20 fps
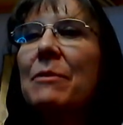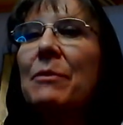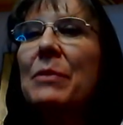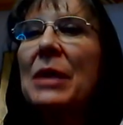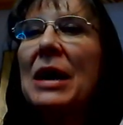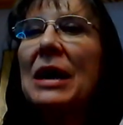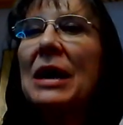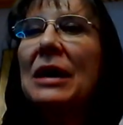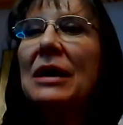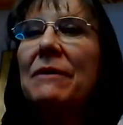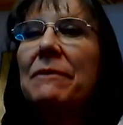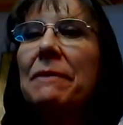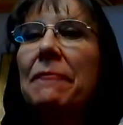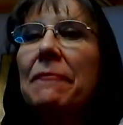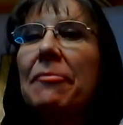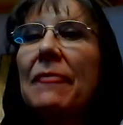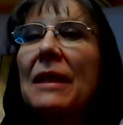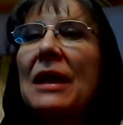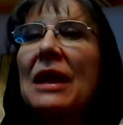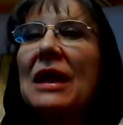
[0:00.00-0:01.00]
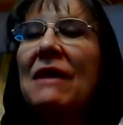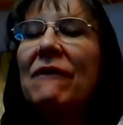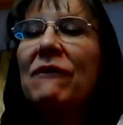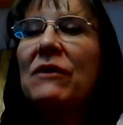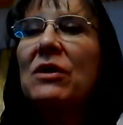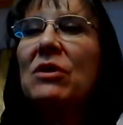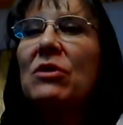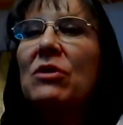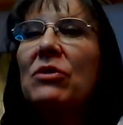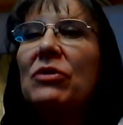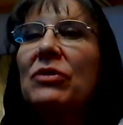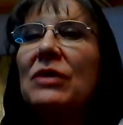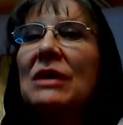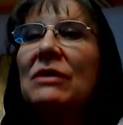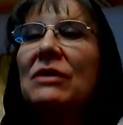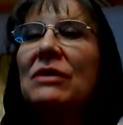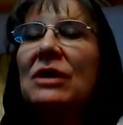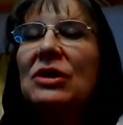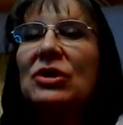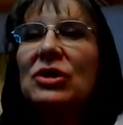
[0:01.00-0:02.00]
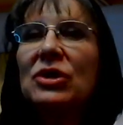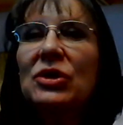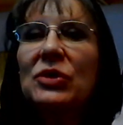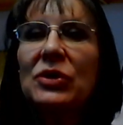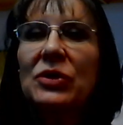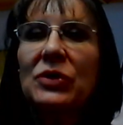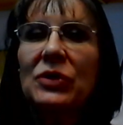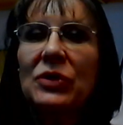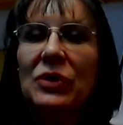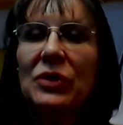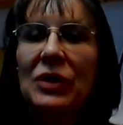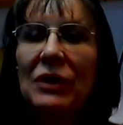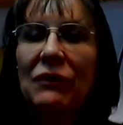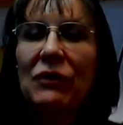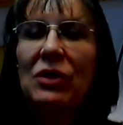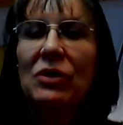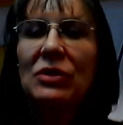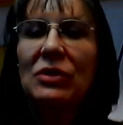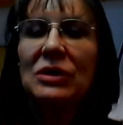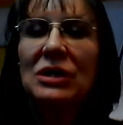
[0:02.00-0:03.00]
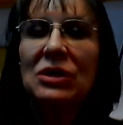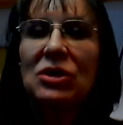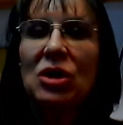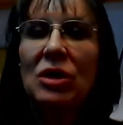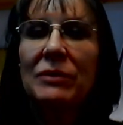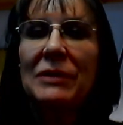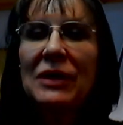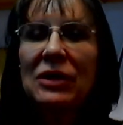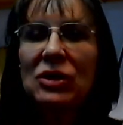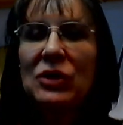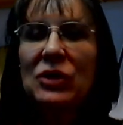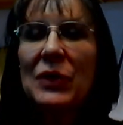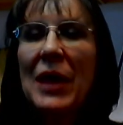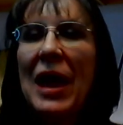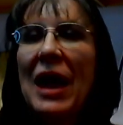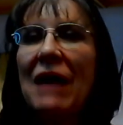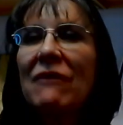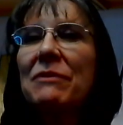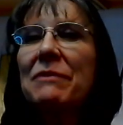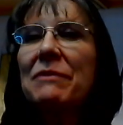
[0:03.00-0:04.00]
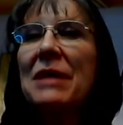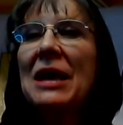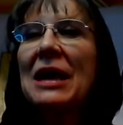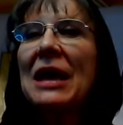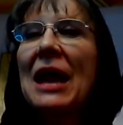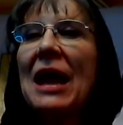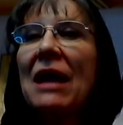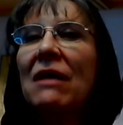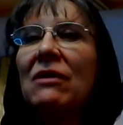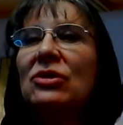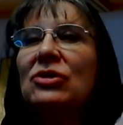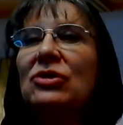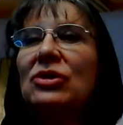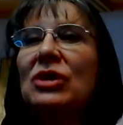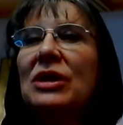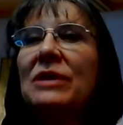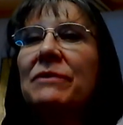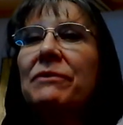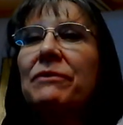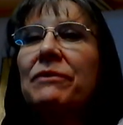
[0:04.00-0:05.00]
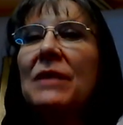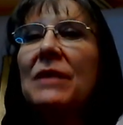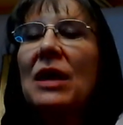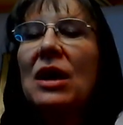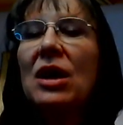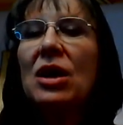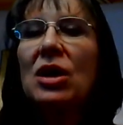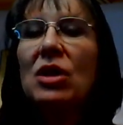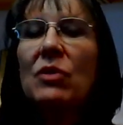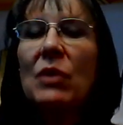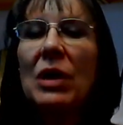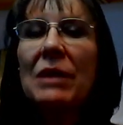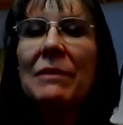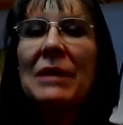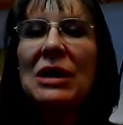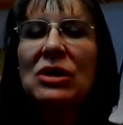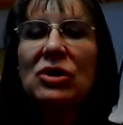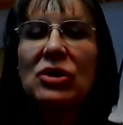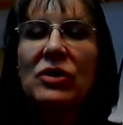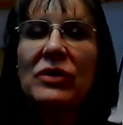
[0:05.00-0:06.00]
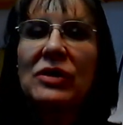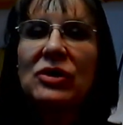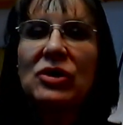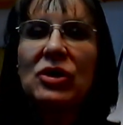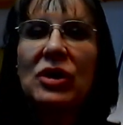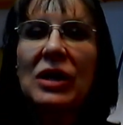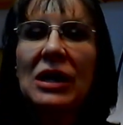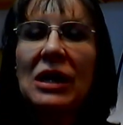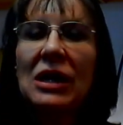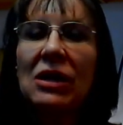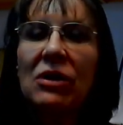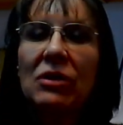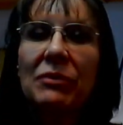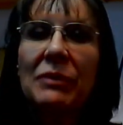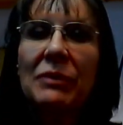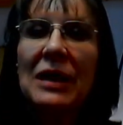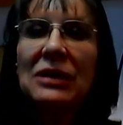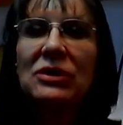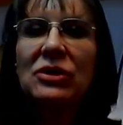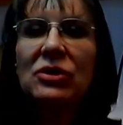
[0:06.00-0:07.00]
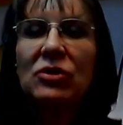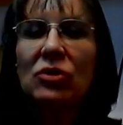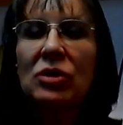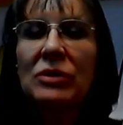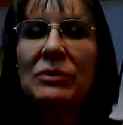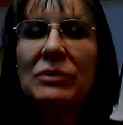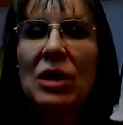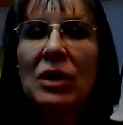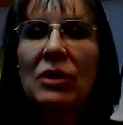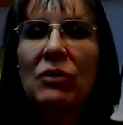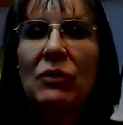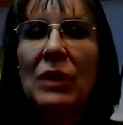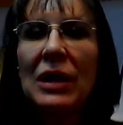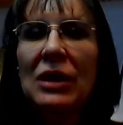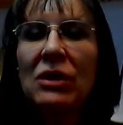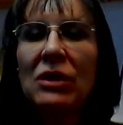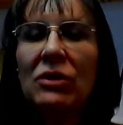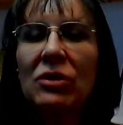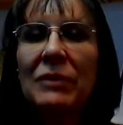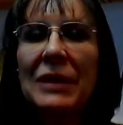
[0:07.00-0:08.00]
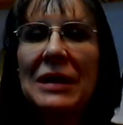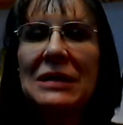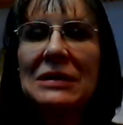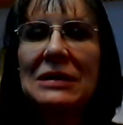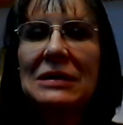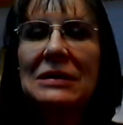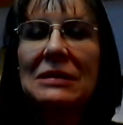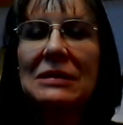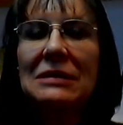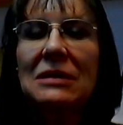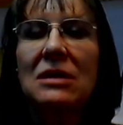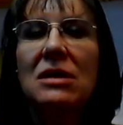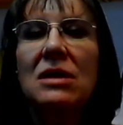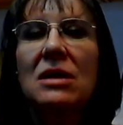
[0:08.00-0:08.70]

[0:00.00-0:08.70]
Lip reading: But if you think that if you're determined that you have a pet allergy, you want to make sure that you're getting your pets groomed on a regular basis.